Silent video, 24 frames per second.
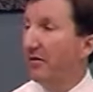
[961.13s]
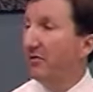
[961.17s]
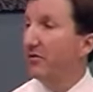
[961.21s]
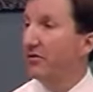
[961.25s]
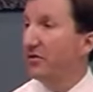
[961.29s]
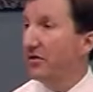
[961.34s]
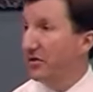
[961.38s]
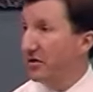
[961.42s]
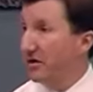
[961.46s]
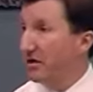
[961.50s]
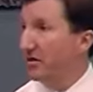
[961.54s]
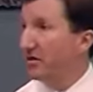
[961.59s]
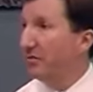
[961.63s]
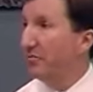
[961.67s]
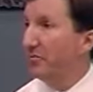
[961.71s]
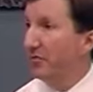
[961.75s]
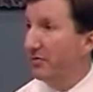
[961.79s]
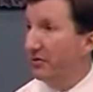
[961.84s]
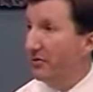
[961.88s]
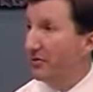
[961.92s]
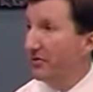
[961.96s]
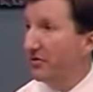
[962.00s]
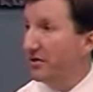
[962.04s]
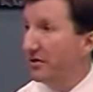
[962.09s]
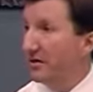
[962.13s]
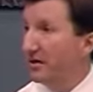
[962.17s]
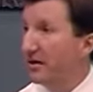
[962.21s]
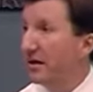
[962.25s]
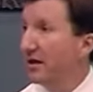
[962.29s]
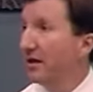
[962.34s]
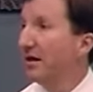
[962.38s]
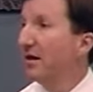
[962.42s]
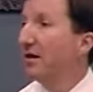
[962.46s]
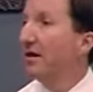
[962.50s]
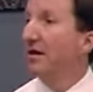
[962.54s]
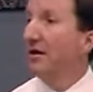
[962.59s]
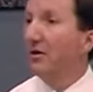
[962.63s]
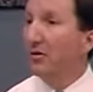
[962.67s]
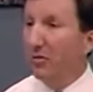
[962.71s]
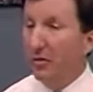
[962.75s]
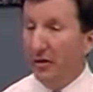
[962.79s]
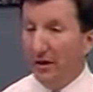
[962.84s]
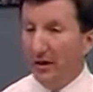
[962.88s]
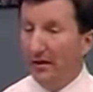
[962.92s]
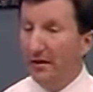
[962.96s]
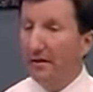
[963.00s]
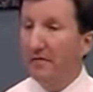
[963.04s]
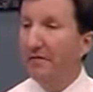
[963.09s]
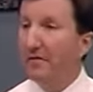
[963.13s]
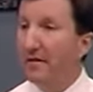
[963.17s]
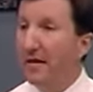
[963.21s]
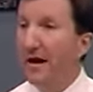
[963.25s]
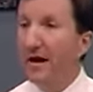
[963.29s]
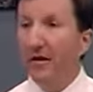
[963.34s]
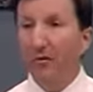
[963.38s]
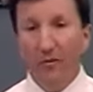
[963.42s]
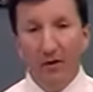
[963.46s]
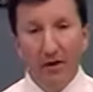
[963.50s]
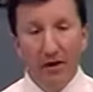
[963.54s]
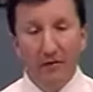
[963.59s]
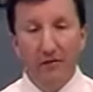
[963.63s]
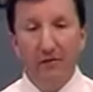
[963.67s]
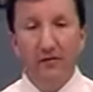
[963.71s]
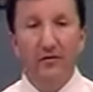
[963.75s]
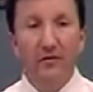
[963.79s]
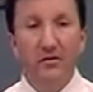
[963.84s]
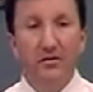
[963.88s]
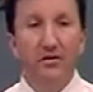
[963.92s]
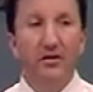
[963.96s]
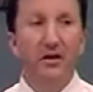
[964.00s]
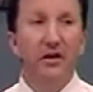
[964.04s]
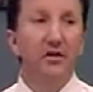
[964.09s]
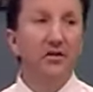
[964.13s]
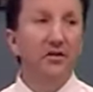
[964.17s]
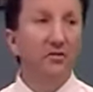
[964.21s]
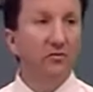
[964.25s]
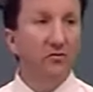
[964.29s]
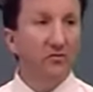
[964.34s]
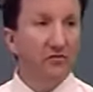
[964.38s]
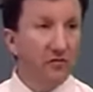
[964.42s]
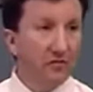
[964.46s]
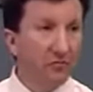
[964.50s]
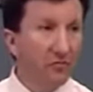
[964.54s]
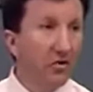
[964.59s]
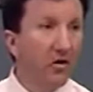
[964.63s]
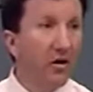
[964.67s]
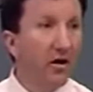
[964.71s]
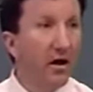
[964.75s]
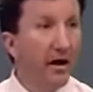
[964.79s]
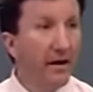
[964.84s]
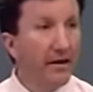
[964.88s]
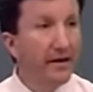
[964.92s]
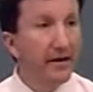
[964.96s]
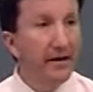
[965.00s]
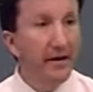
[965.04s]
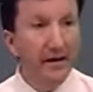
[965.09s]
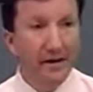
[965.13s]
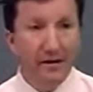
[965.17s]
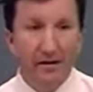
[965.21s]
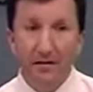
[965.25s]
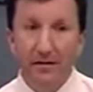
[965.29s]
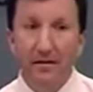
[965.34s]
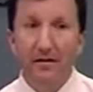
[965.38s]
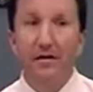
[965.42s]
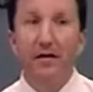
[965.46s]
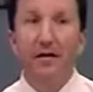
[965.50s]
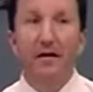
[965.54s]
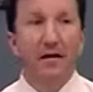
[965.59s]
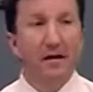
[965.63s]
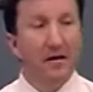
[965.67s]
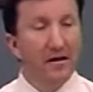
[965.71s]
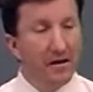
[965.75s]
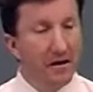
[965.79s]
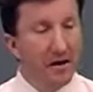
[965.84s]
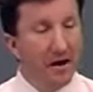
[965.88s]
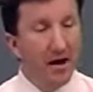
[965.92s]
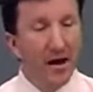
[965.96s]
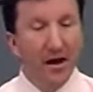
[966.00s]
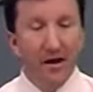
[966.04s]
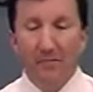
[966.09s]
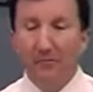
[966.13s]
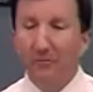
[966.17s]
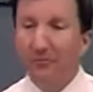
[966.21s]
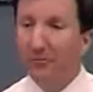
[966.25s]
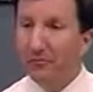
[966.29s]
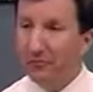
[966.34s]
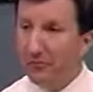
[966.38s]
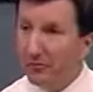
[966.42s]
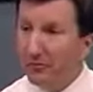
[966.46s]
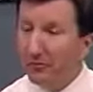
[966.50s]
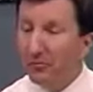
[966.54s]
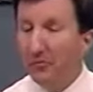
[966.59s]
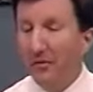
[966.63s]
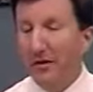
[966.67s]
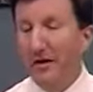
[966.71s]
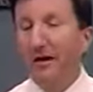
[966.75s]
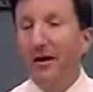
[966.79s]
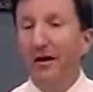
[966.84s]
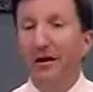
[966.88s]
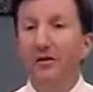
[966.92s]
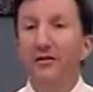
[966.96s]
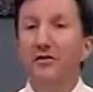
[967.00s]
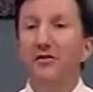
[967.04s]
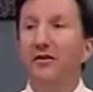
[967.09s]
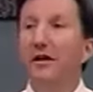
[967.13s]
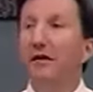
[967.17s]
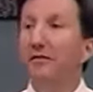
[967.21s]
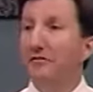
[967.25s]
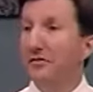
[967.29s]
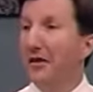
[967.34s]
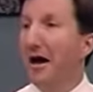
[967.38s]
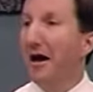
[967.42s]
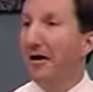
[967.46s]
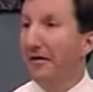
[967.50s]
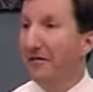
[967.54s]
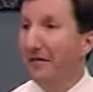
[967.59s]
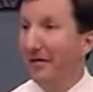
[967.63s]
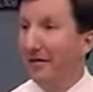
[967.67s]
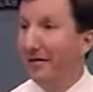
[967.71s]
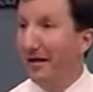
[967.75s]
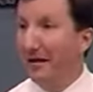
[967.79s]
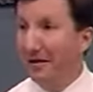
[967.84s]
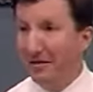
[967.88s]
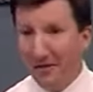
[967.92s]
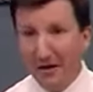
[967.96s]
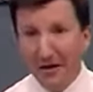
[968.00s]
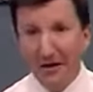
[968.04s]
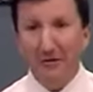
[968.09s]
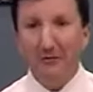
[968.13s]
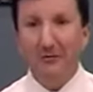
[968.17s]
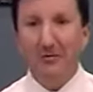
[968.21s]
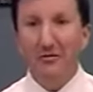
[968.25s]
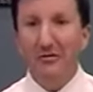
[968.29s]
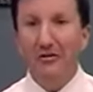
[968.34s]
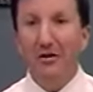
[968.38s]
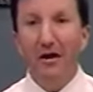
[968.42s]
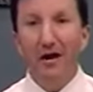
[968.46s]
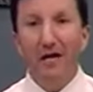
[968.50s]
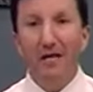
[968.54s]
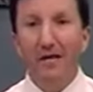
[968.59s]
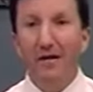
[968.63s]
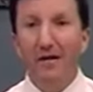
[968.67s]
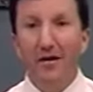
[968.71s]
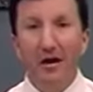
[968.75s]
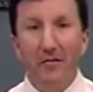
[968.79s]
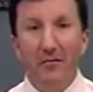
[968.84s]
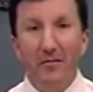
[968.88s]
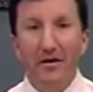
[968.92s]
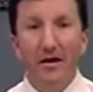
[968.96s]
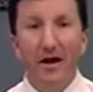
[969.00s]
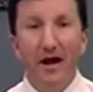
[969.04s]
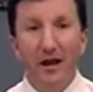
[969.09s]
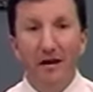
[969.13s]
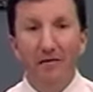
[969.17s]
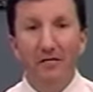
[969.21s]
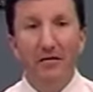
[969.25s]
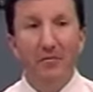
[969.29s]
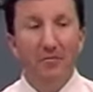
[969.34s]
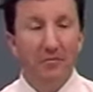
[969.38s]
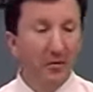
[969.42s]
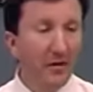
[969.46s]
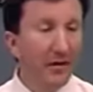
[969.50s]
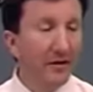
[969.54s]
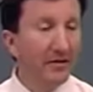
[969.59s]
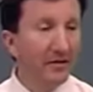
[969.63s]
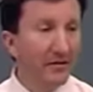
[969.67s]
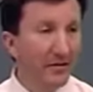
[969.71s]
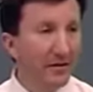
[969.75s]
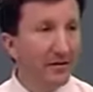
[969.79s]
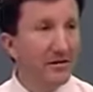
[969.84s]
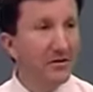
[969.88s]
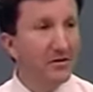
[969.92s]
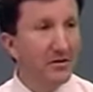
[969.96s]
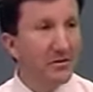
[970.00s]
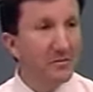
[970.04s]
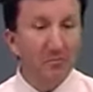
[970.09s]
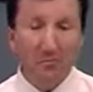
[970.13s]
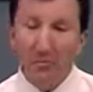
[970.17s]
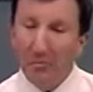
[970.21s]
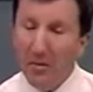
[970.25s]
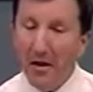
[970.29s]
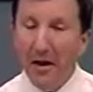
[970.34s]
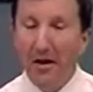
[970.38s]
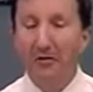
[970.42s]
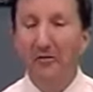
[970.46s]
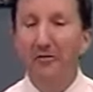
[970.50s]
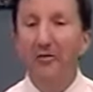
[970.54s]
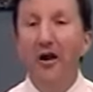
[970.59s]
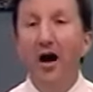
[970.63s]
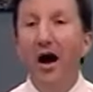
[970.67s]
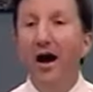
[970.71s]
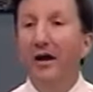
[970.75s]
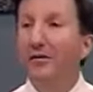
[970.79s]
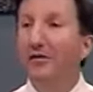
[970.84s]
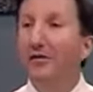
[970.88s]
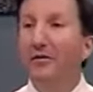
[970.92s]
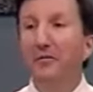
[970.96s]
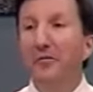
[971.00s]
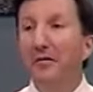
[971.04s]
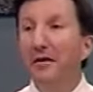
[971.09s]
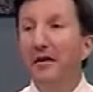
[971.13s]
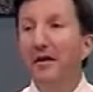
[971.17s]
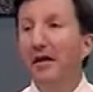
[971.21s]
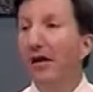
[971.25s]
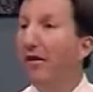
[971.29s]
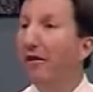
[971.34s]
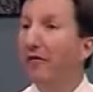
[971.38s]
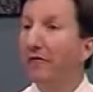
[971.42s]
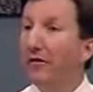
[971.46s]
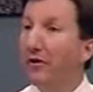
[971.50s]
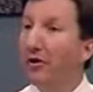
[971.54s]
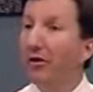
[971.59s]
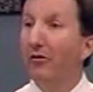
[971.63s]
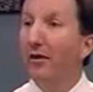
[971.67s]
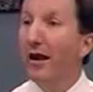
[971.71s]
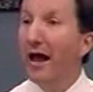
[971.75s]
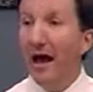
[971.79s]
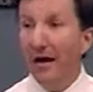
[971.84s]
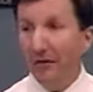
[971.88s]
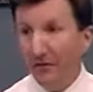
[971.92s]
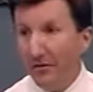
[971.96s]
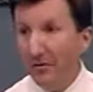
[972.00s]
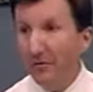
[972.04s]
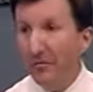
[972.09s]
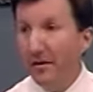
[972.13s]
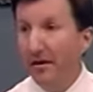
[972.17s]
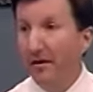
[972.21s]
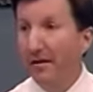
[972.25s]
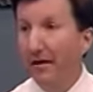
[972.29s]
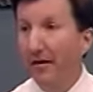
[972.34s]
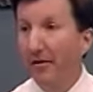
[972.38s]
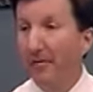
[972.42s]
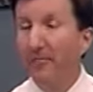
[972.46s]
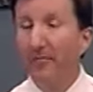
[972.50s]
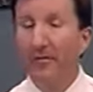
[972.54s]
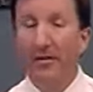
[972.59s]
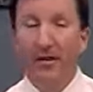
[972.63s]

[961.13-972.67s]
and just as a person, we lived that way for a season. It was from God, and we got ourselves out of it. I think it was God that got me out of it, but it's better not to be there if you don't have to be there.